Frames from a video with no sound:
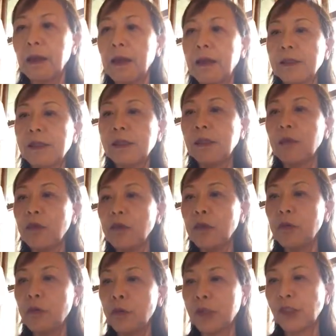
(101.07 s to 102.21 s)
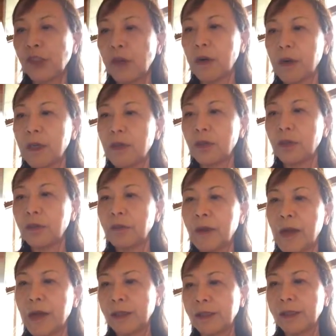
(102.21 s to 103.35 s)
as the moon was starting to
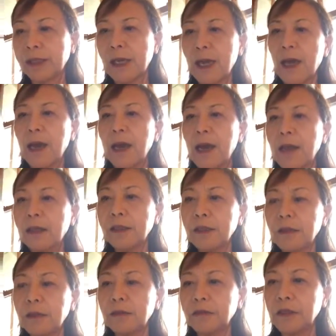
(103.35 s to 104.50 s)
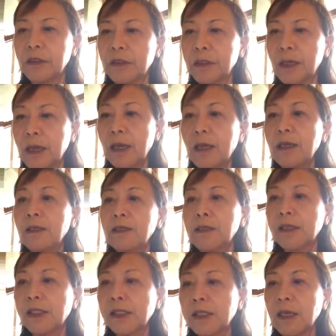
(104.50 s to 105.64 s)
rise, I delivered
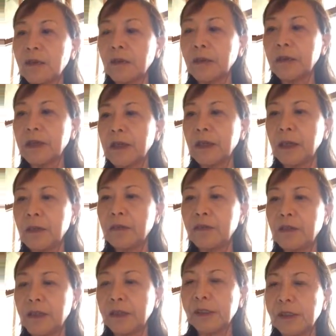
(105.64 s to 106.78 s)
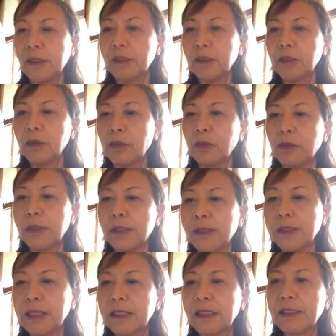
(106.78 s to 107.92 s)
the slumbering infants to
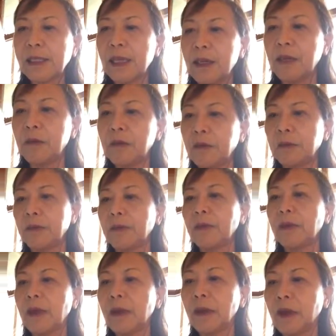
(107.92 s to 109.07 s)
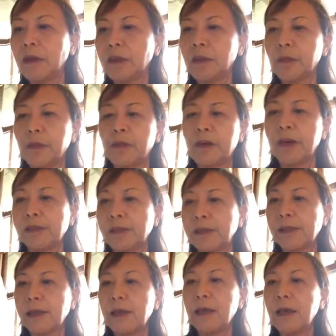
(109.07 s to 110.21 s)
this exciting
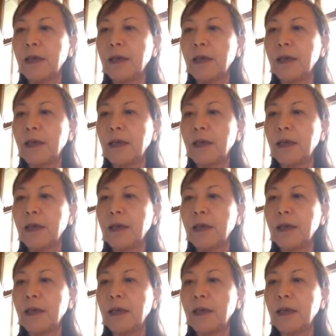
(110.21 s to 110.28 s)
enterprise.